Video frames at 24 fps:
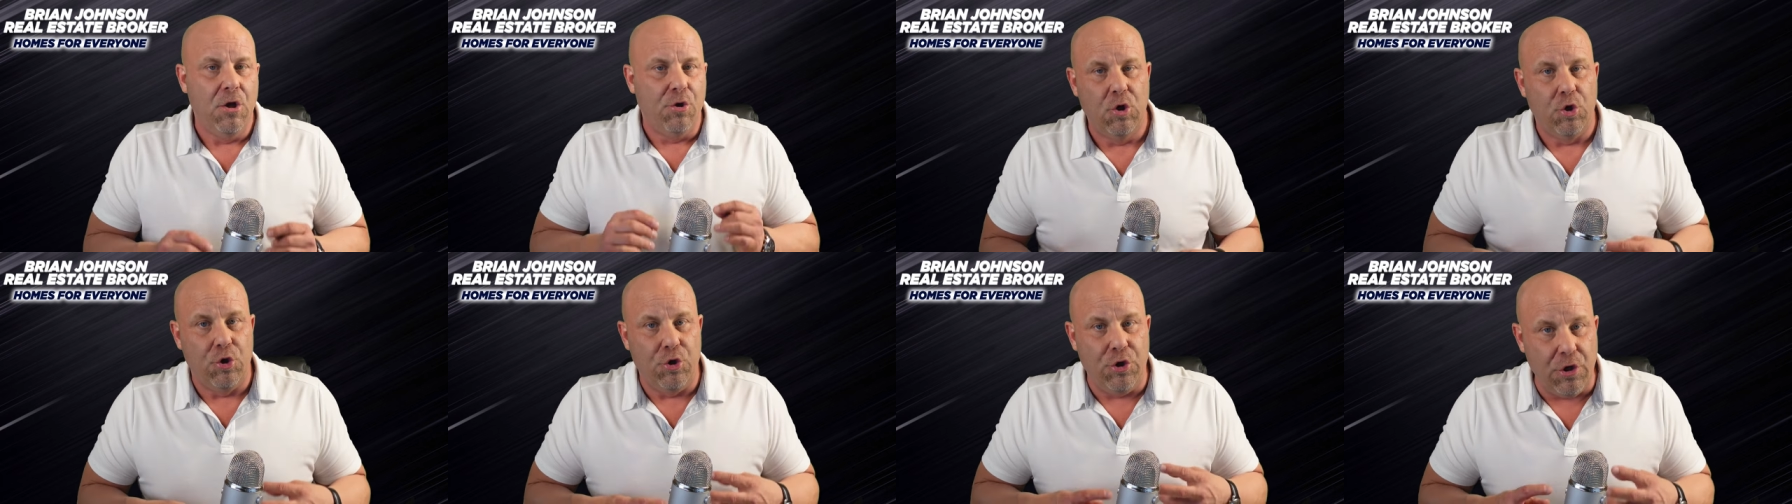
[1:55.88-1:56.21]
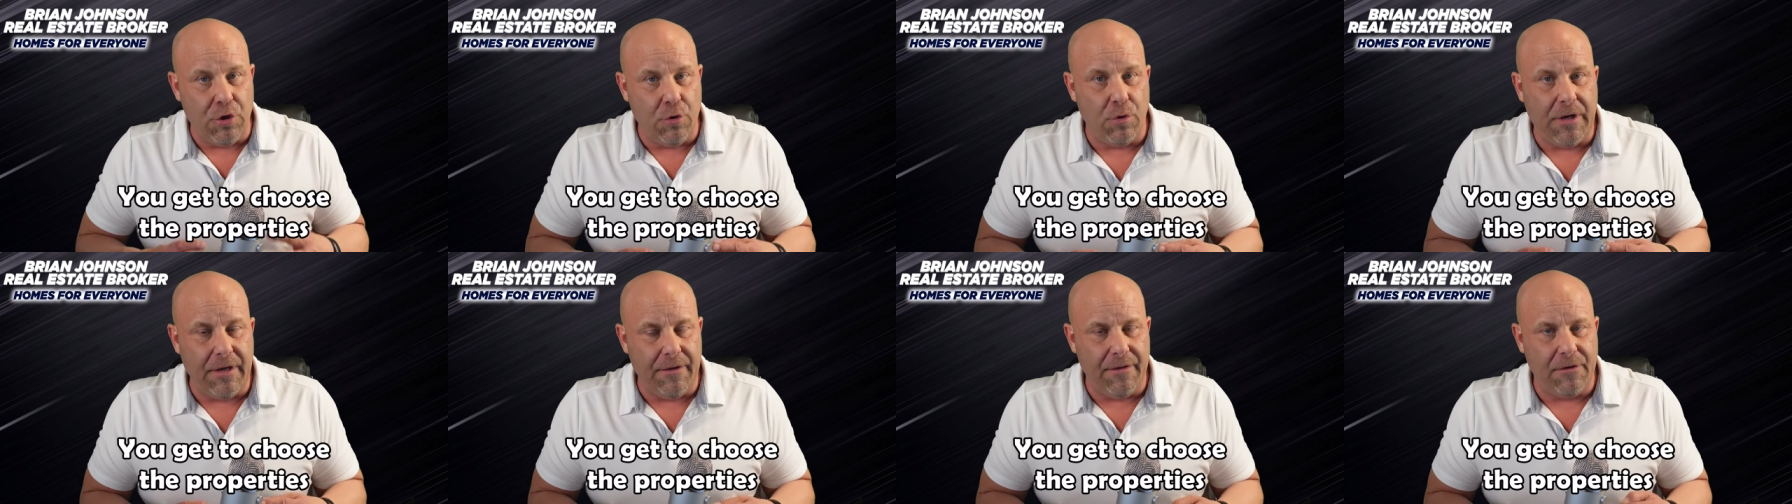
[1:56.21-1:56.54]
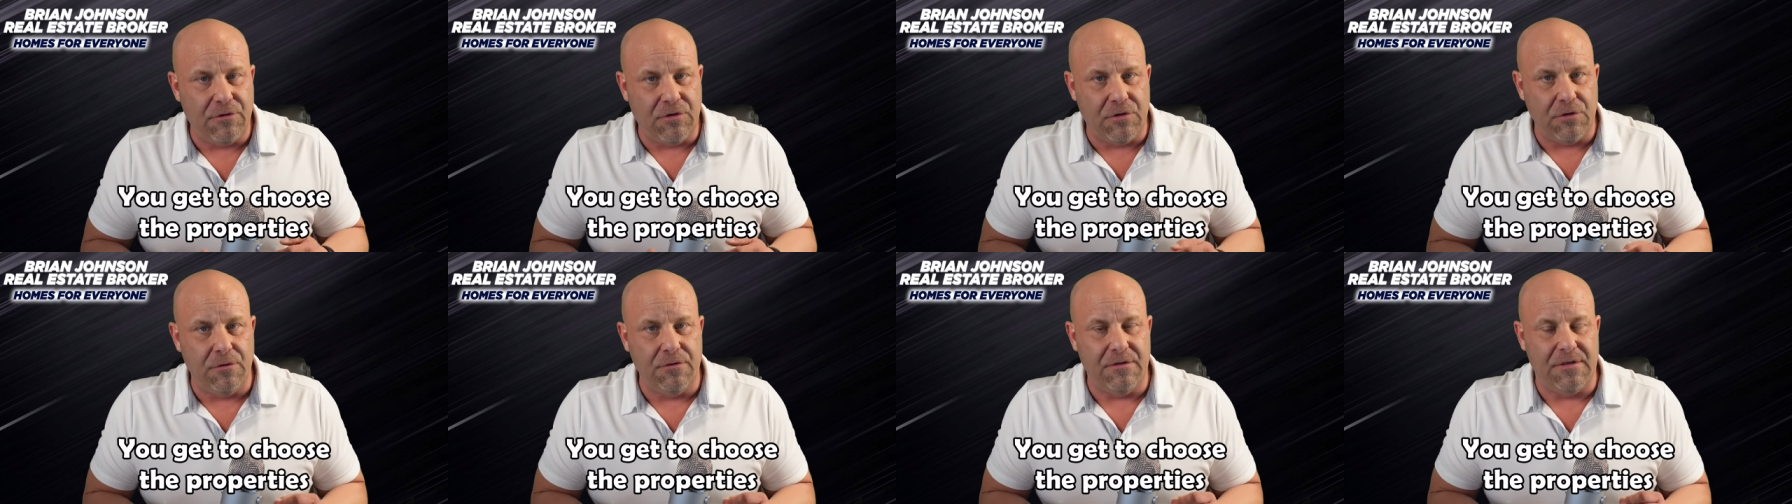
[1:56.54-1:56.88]
You get to
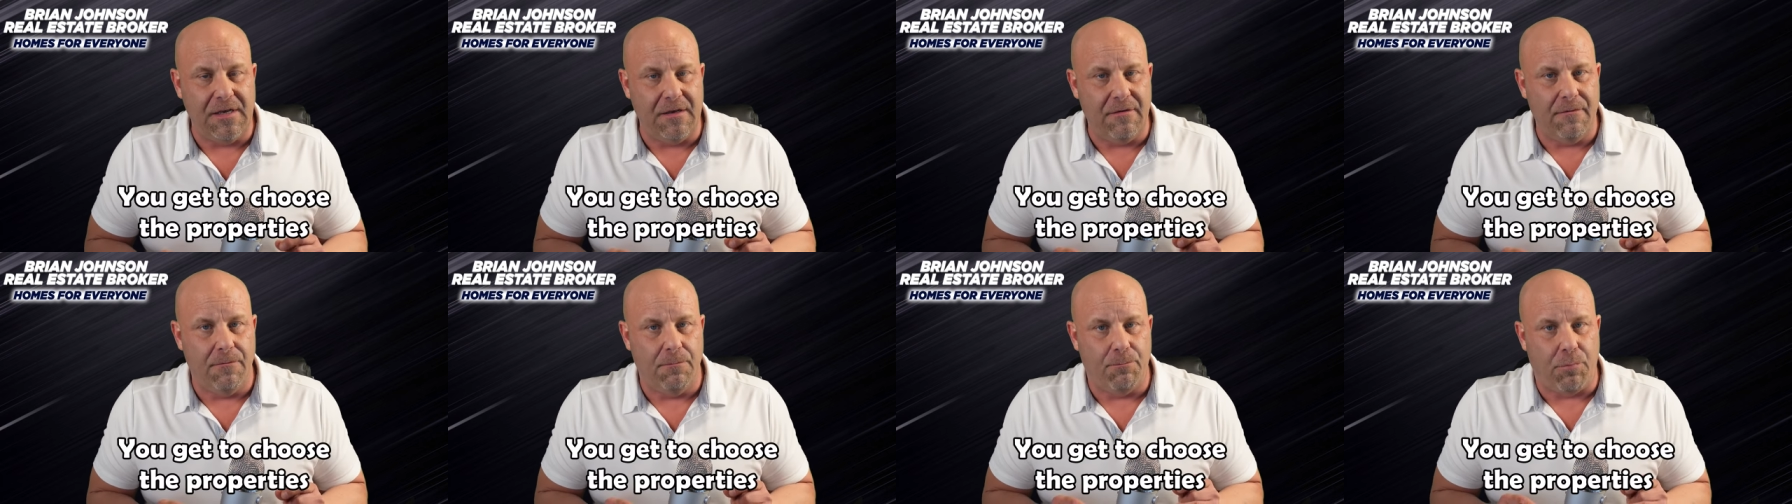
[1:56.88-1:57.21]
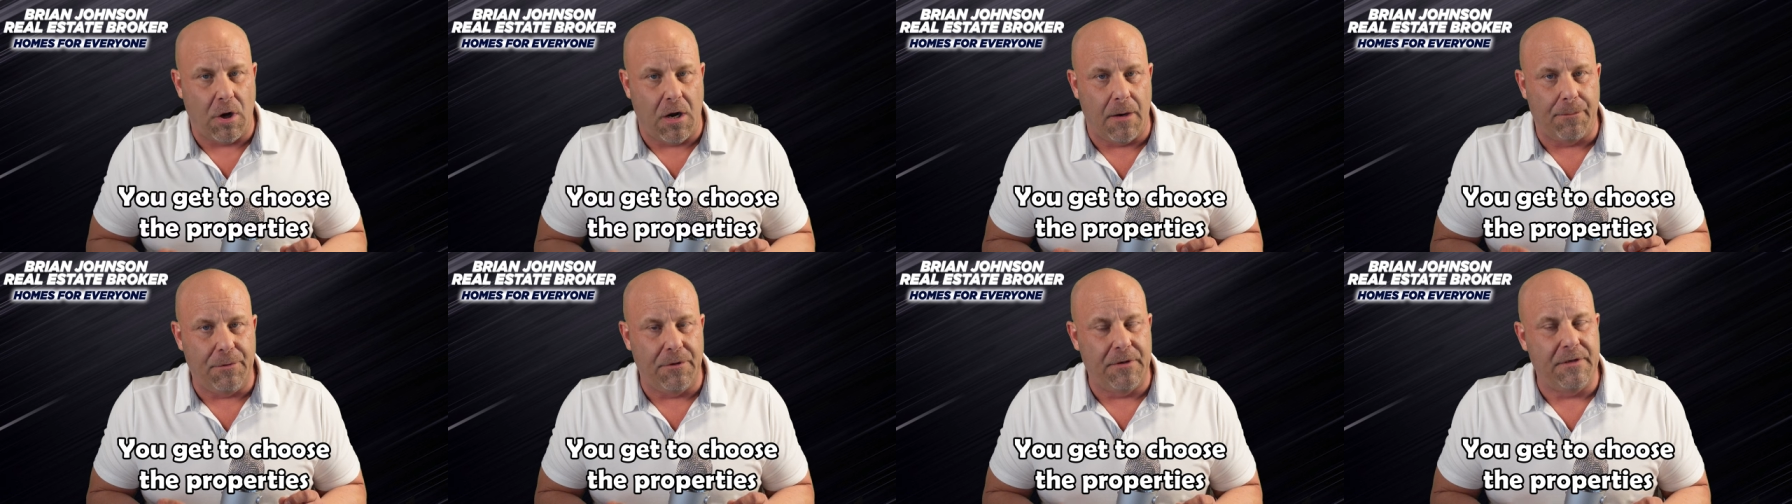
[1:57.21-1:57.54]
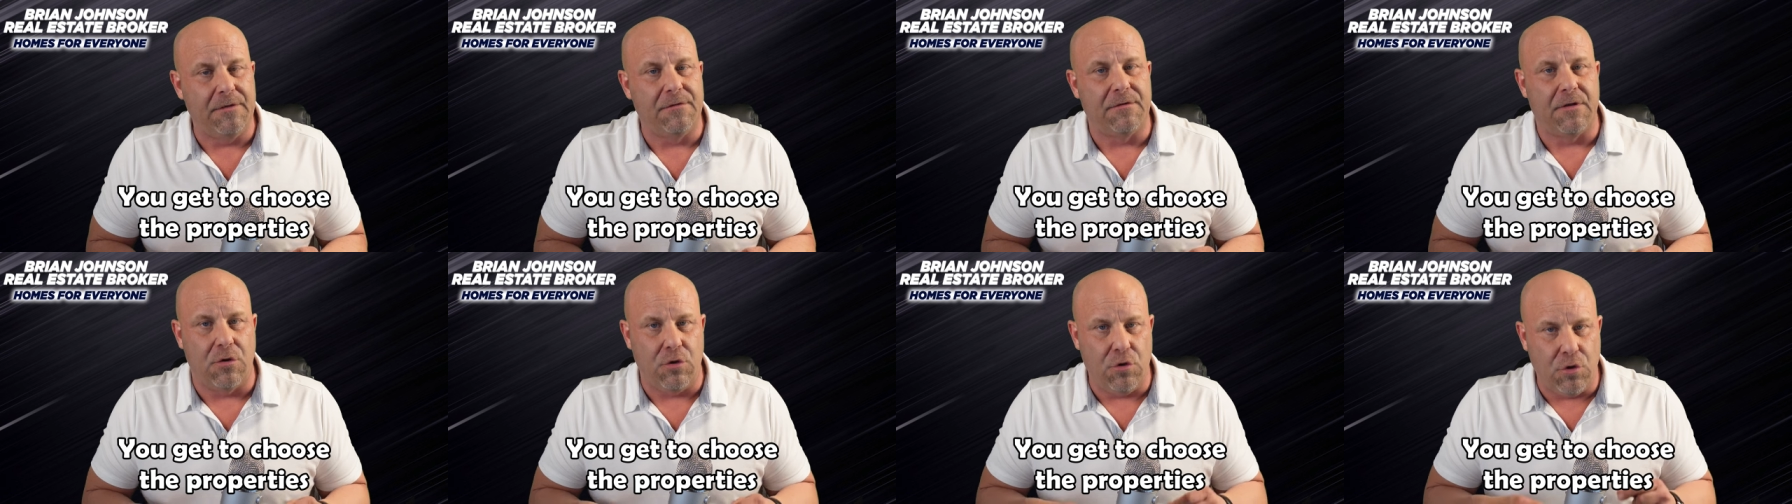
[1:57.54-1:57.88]
choose the
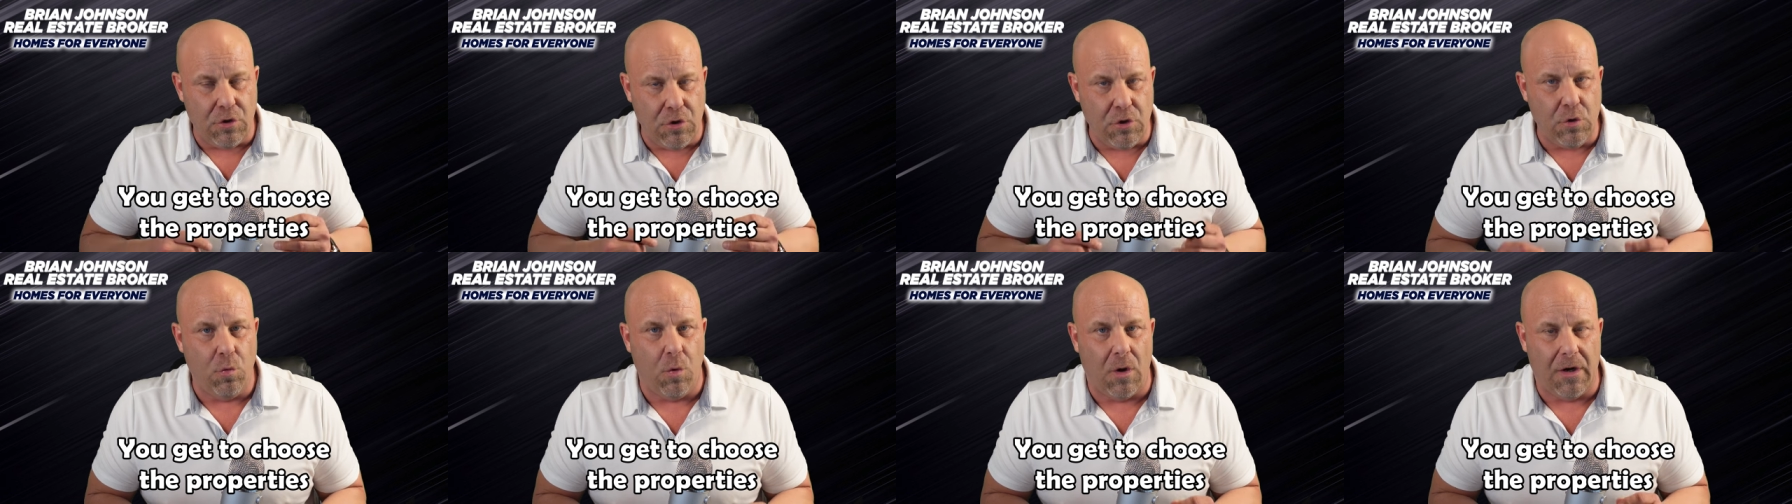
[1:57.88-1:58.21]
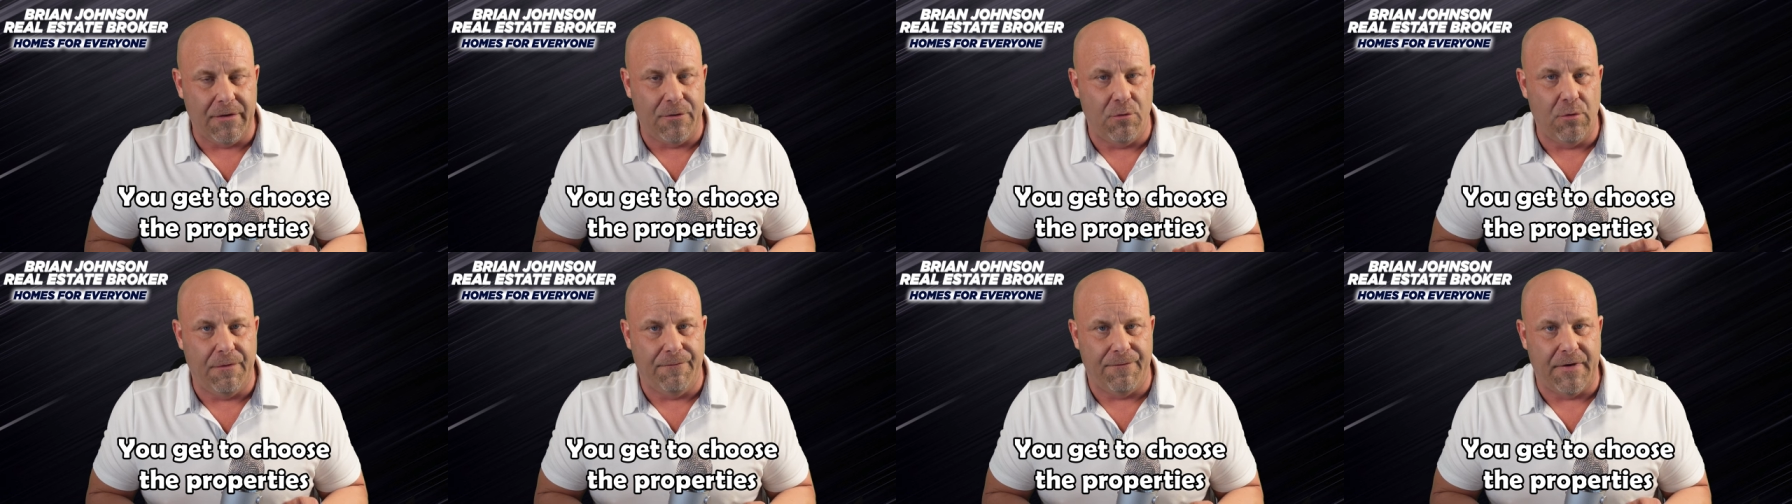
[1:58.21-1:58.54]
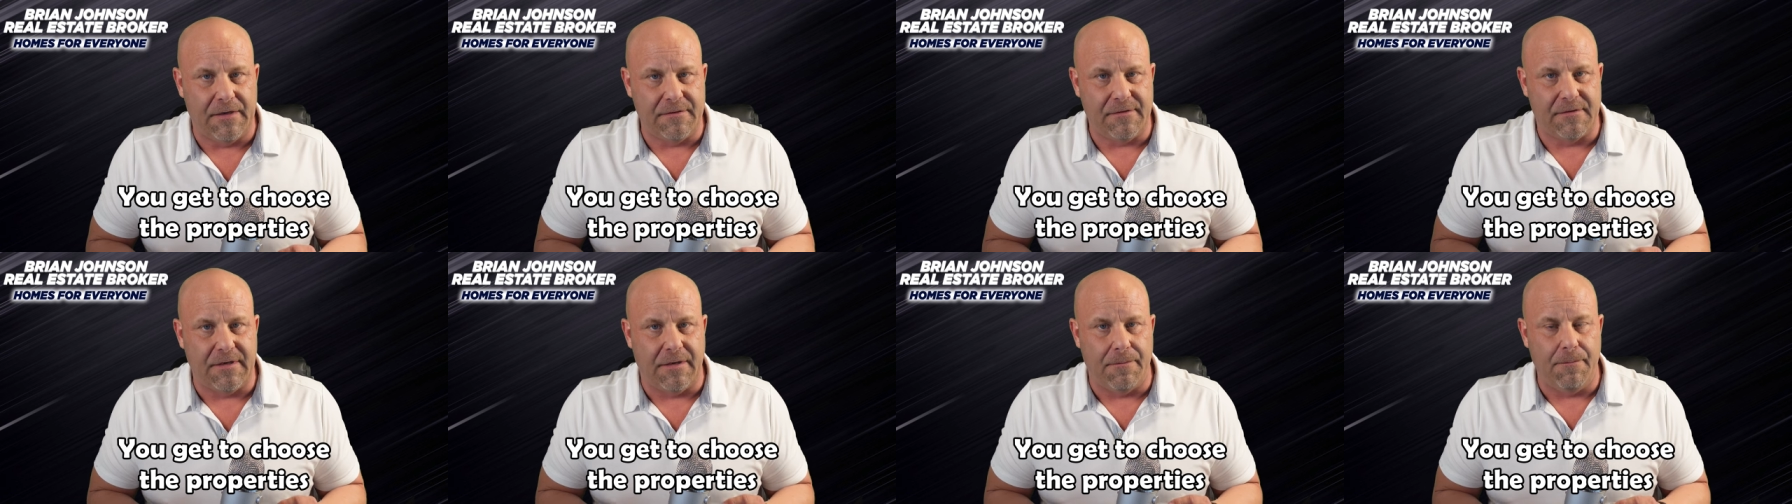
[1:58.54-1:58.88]
properties that you want to
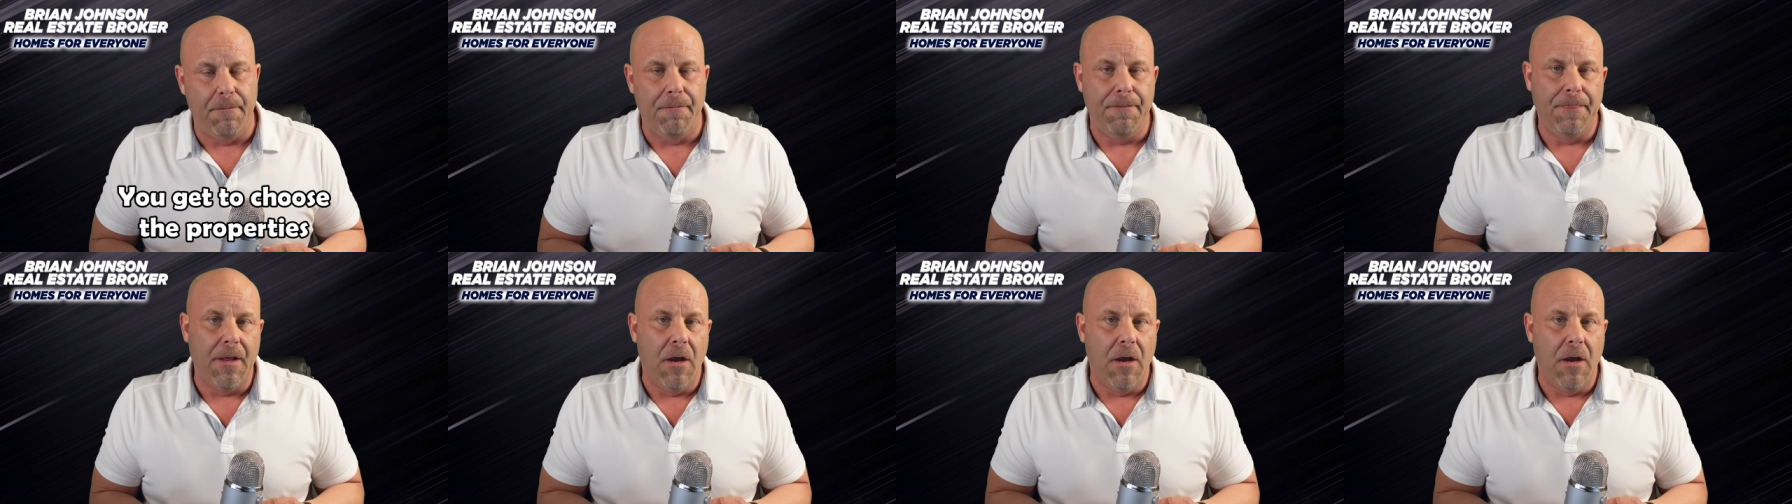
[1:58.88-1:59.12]
invest in.